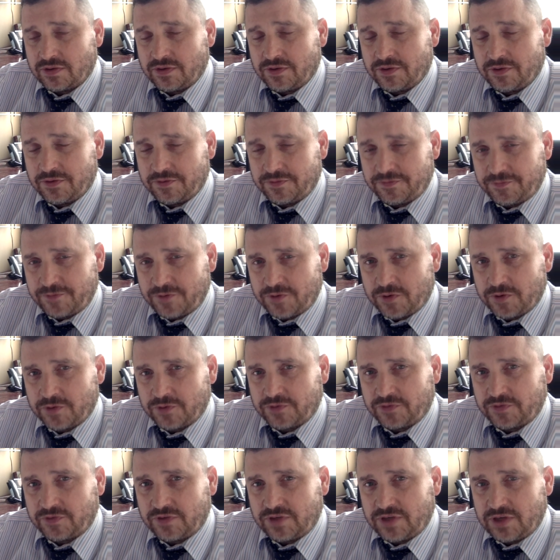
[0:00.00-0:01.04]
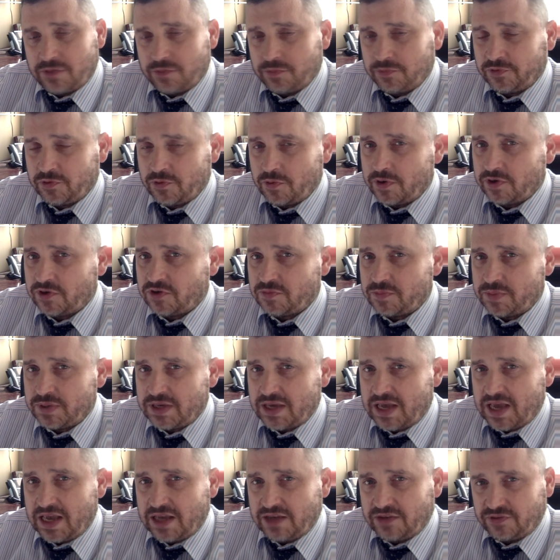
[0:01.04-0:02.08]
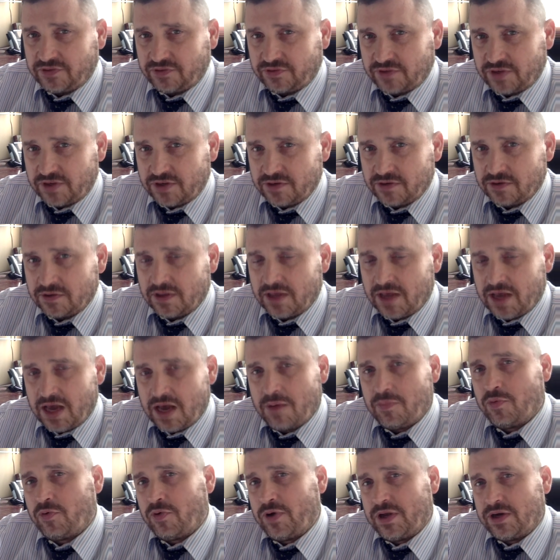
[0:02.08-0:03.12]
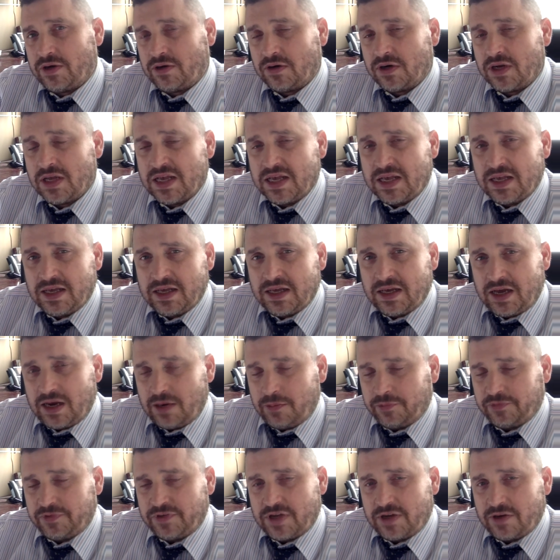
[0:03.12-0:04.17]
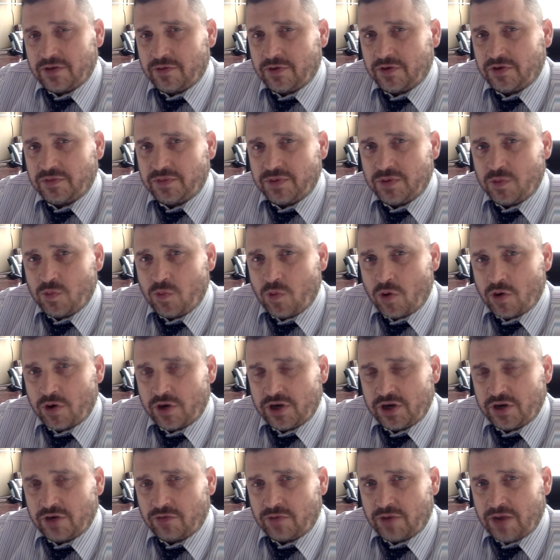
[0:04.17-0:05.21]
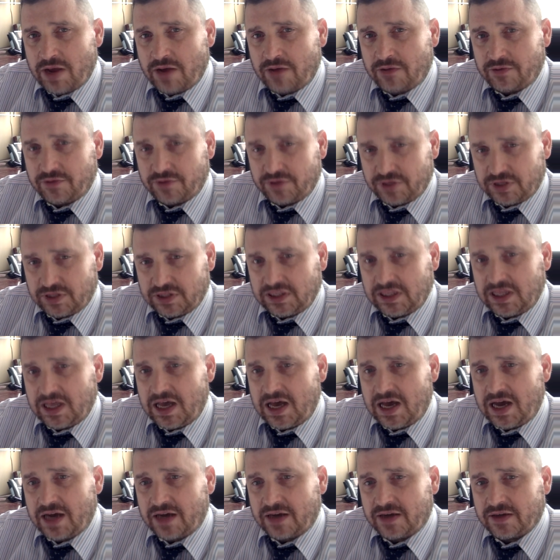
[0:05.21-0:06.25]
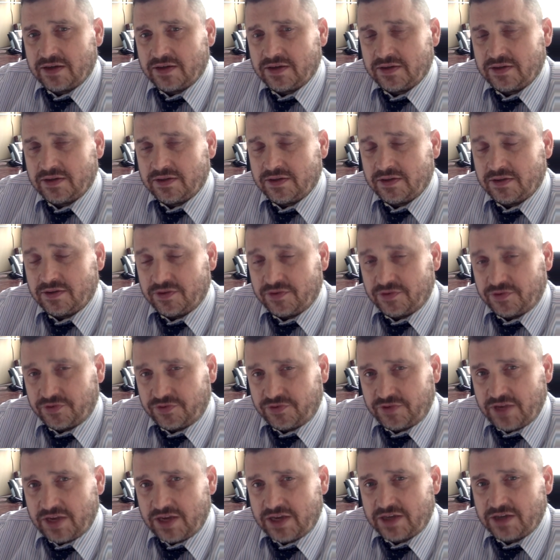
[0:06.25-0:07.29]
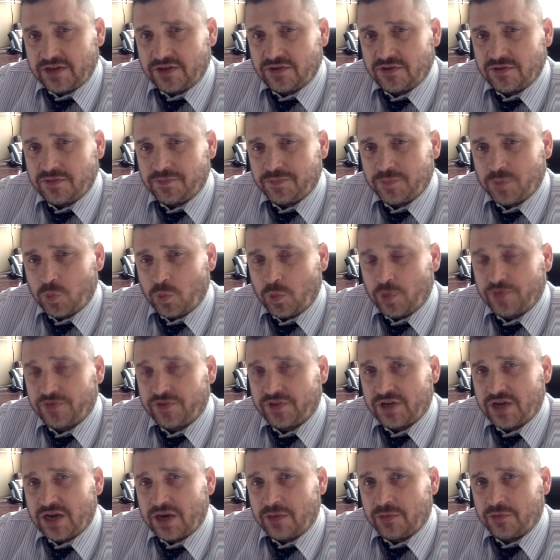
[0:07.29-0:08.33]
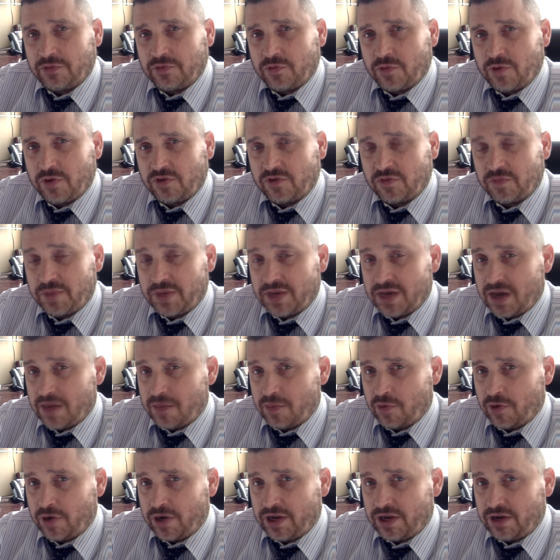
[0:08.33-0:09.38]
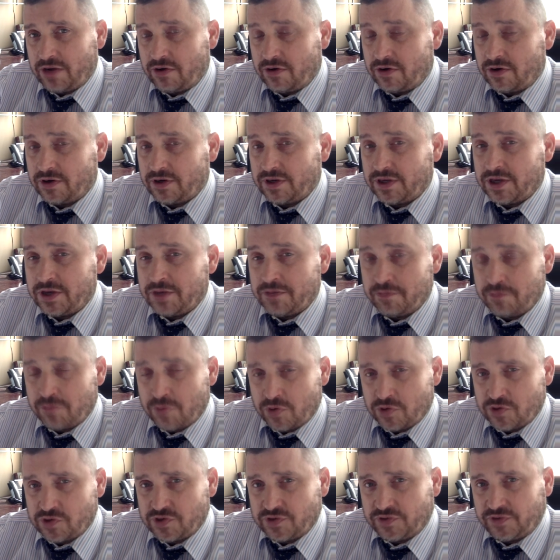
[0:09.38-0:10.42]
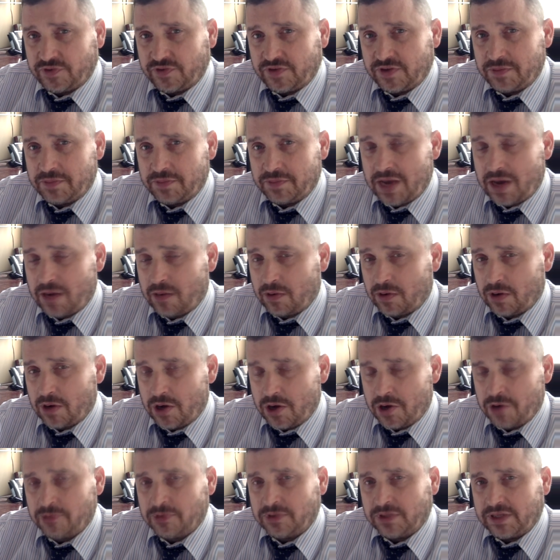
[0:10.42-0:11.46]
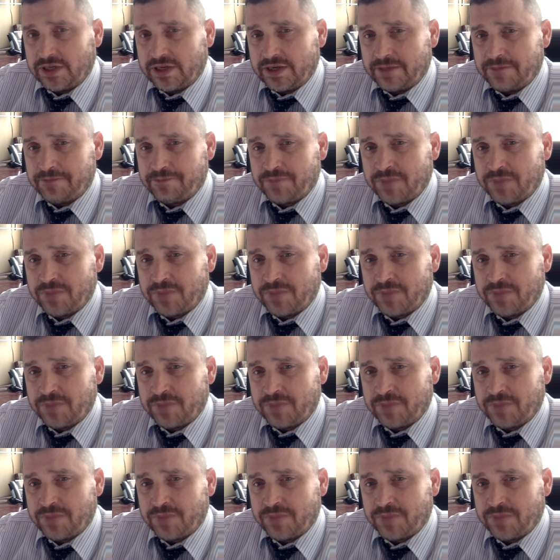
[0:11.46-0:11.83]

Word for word: The first, it was going to be a single operator. I was not going to be working around the clock. The second, was that I was going to be operating on emergency power only.